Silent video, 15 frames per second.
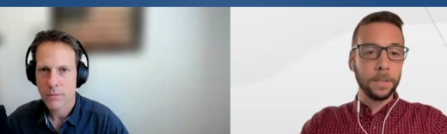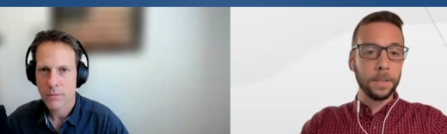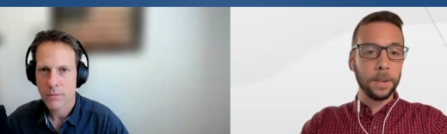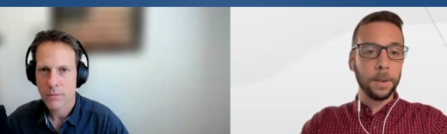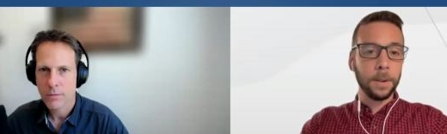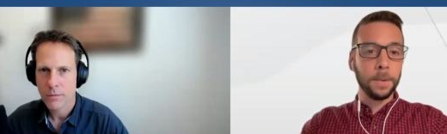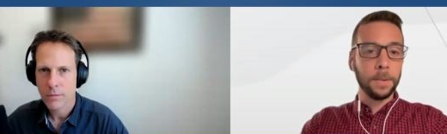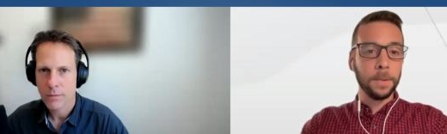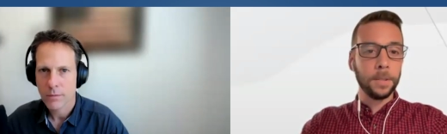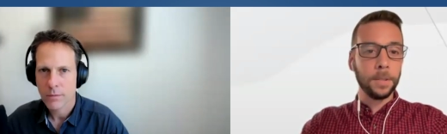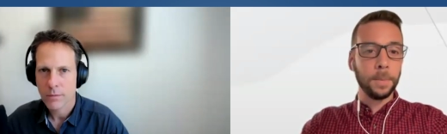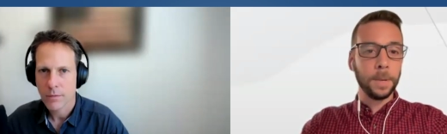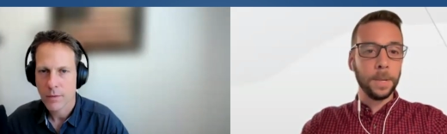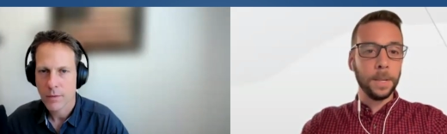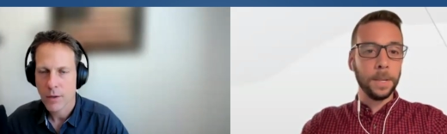Speaker 1: So
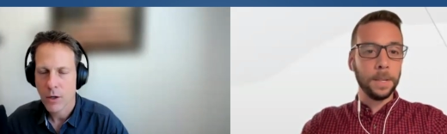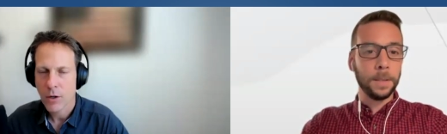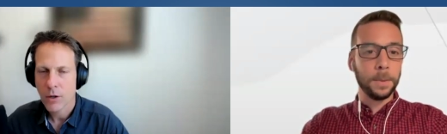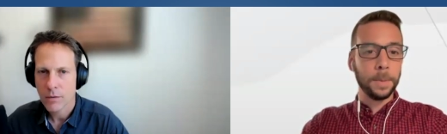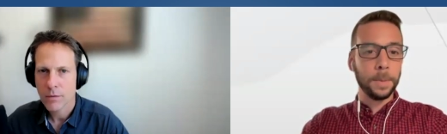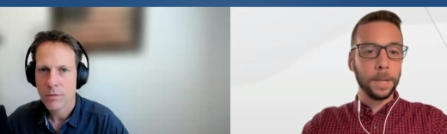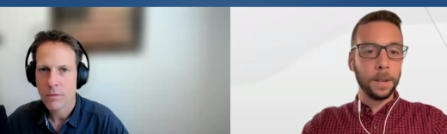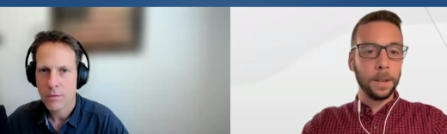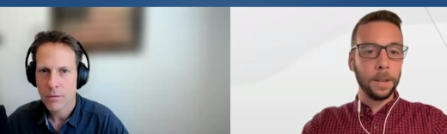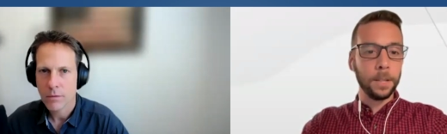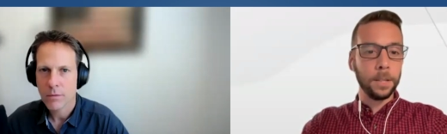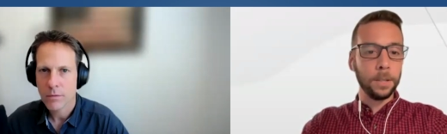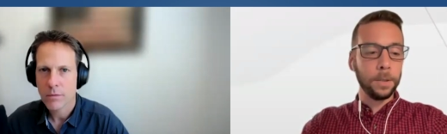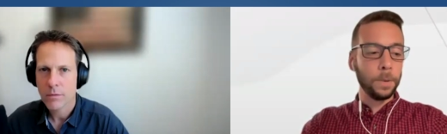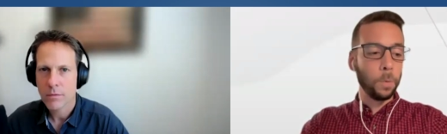she'll be she'll be
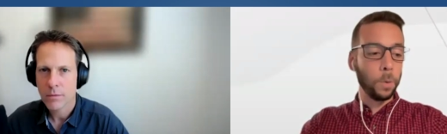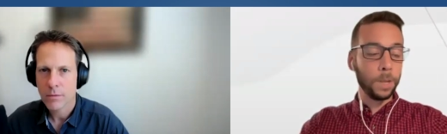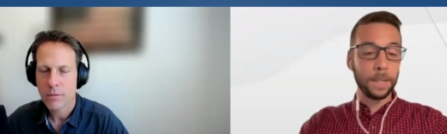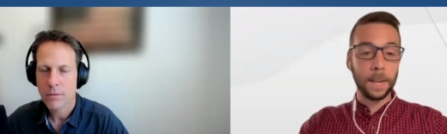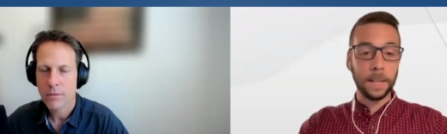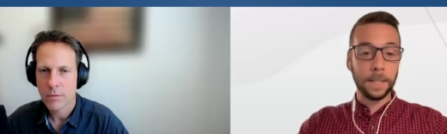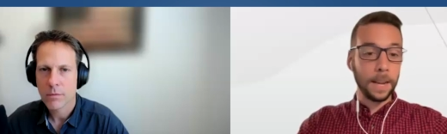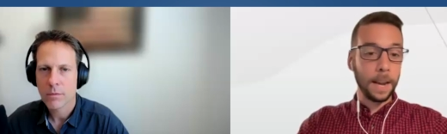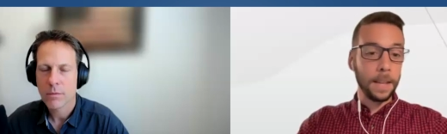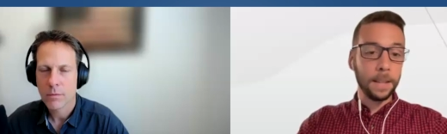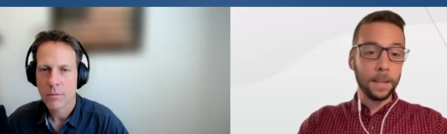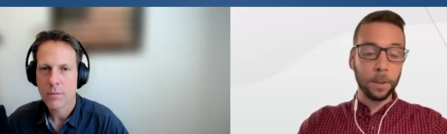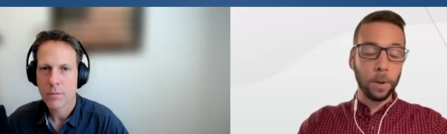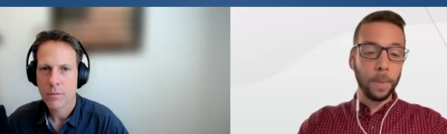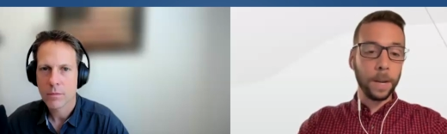calling you. Once I assign
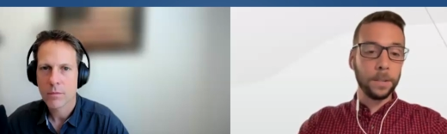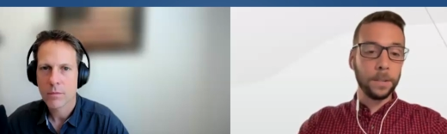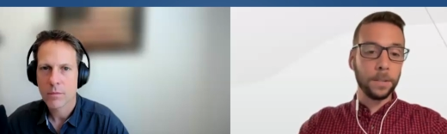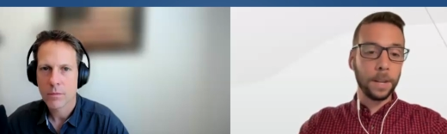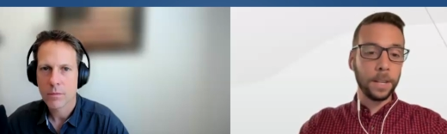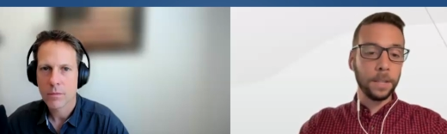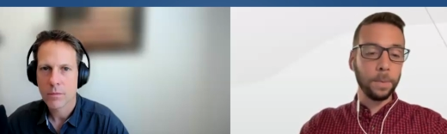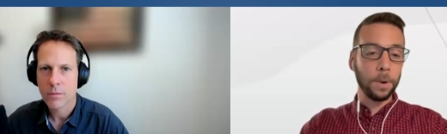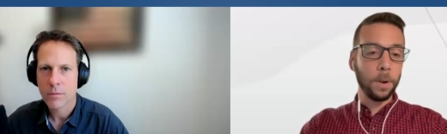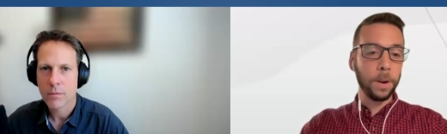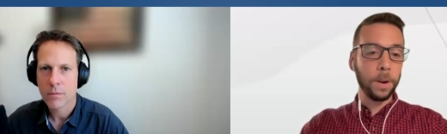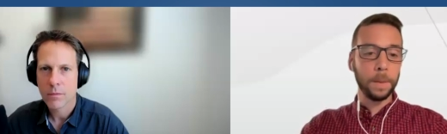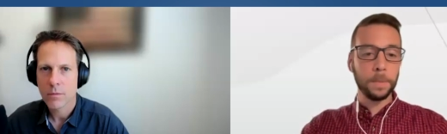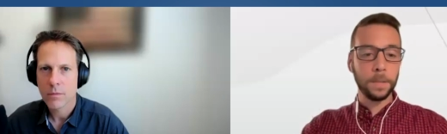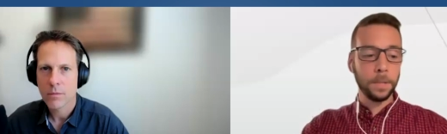this home exercise
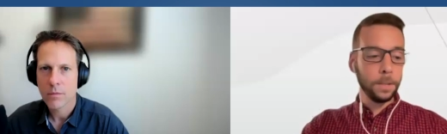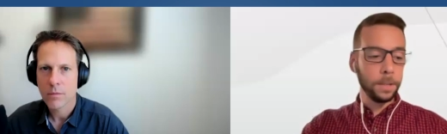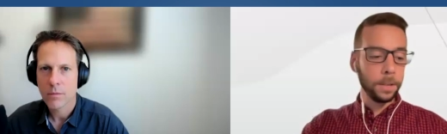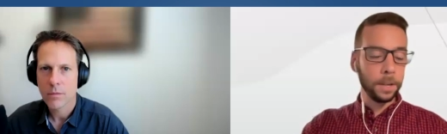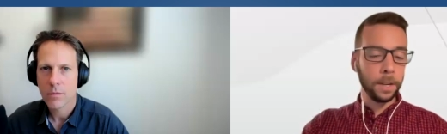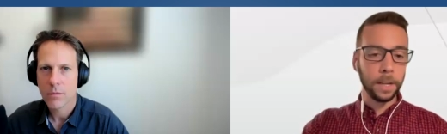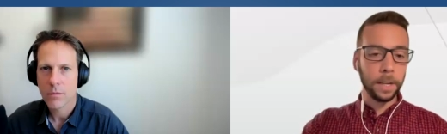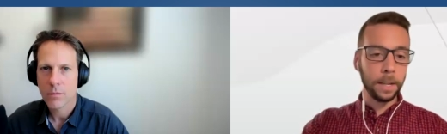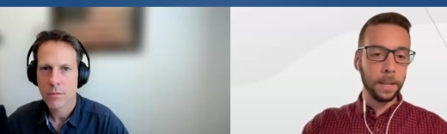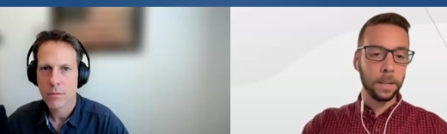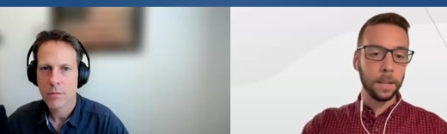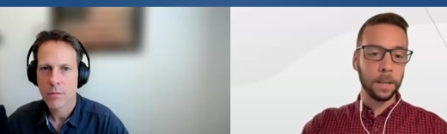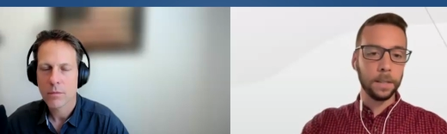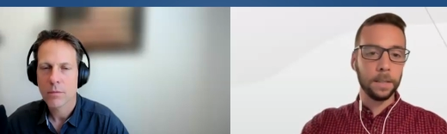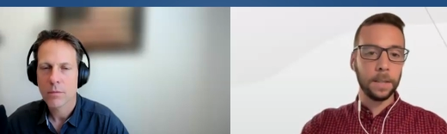program to you, you're going to get
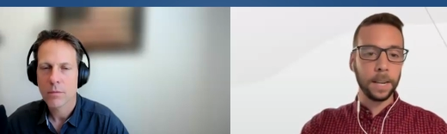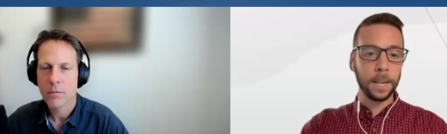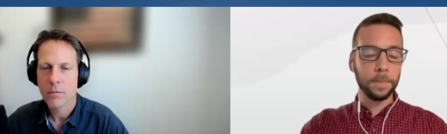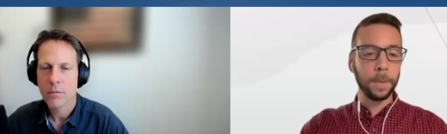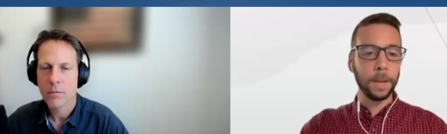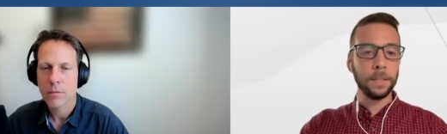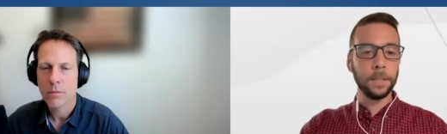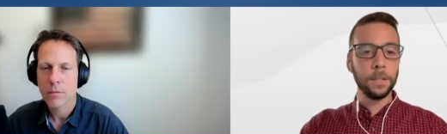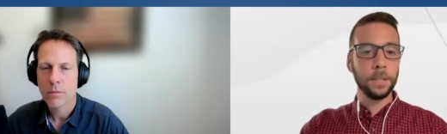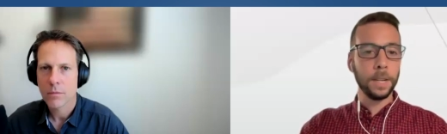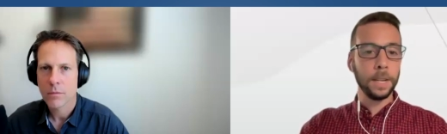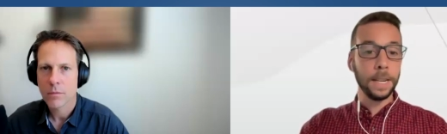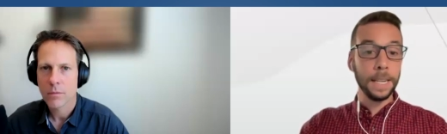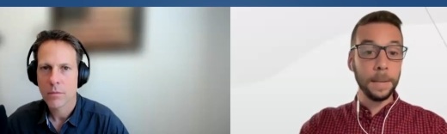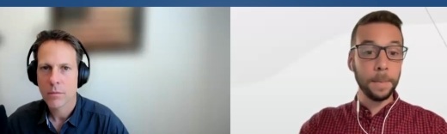a, a text message
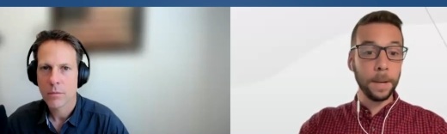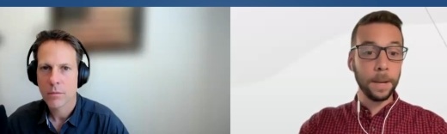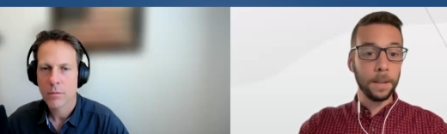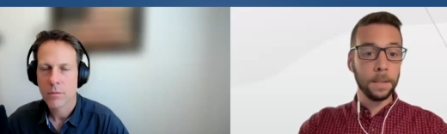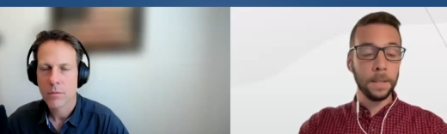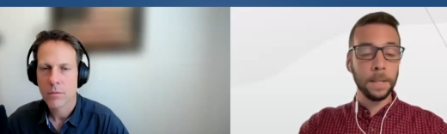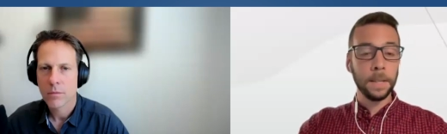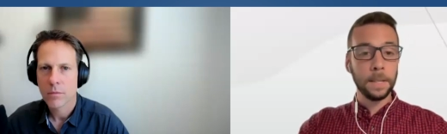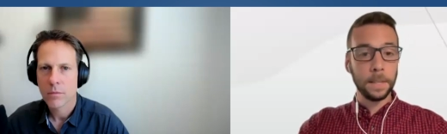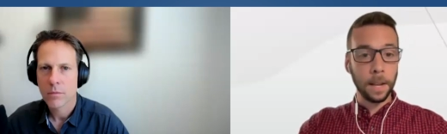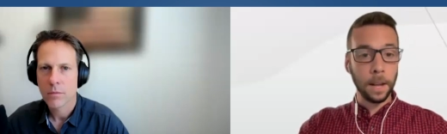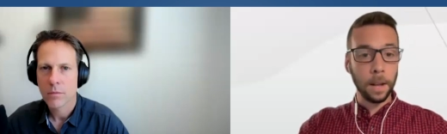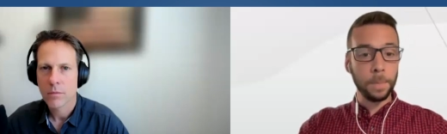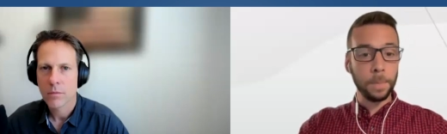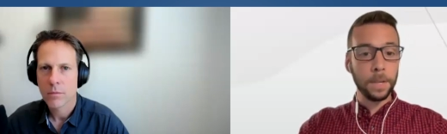and an email
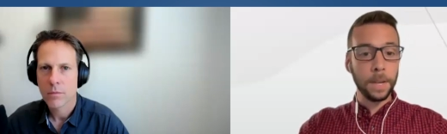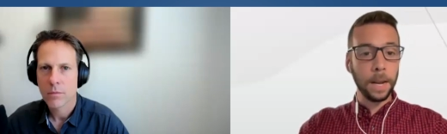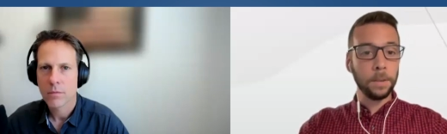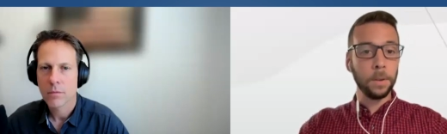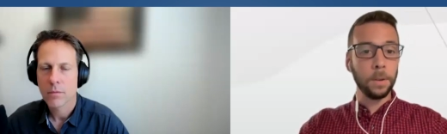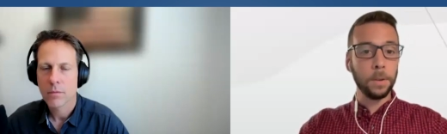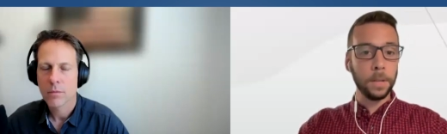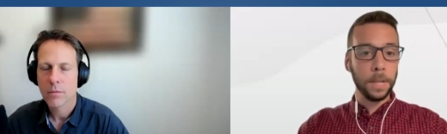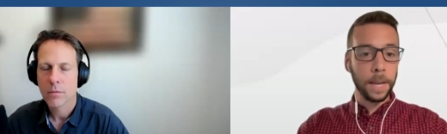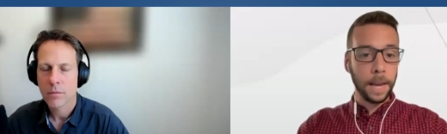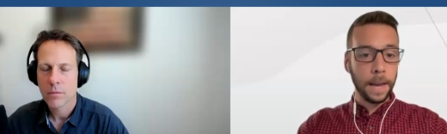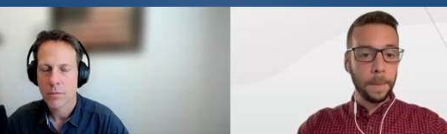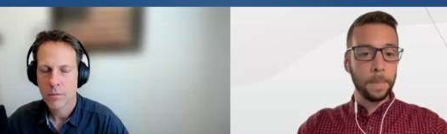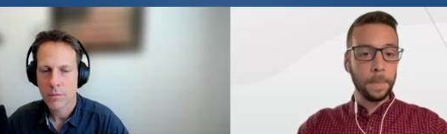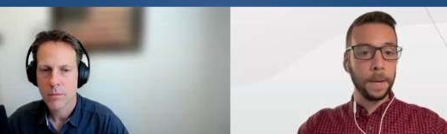to help you download the
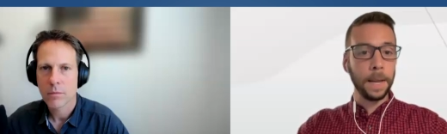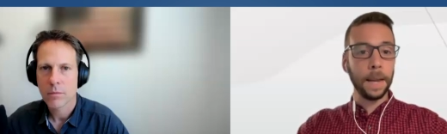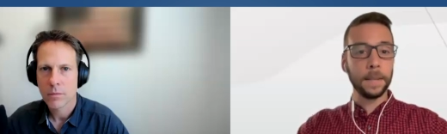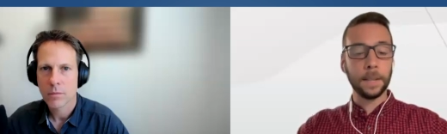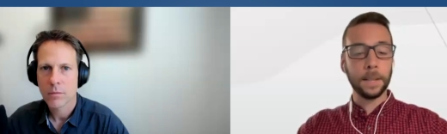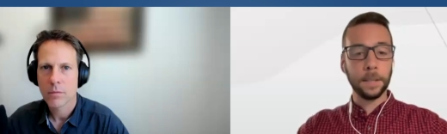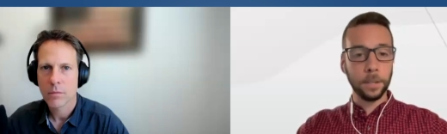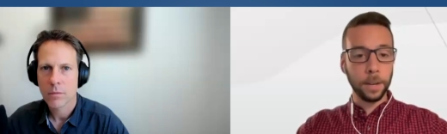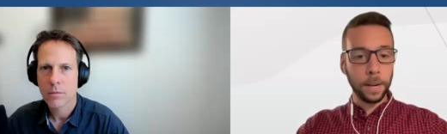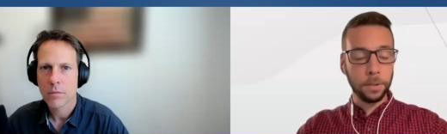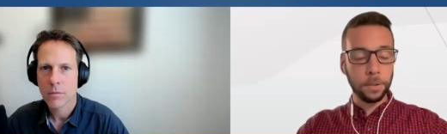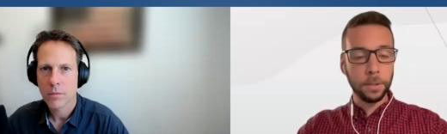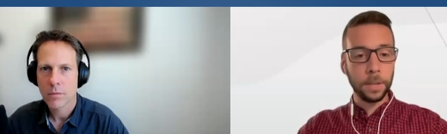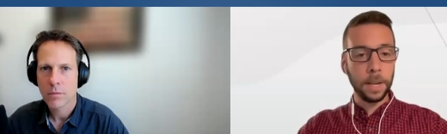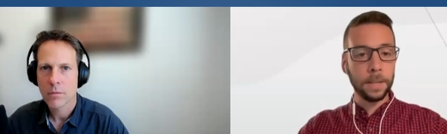app and access your
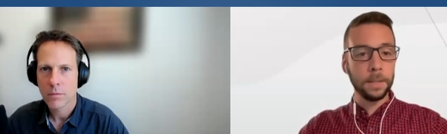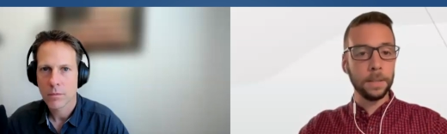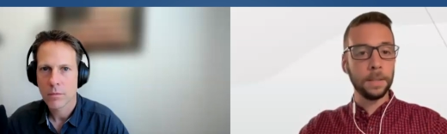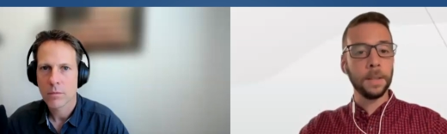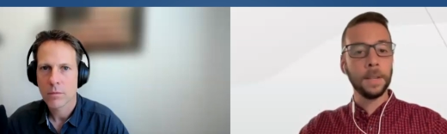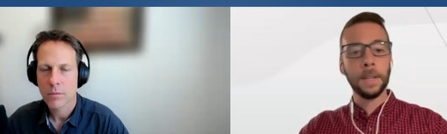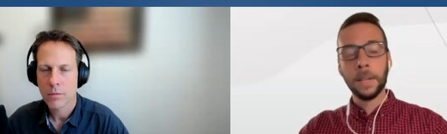exercises.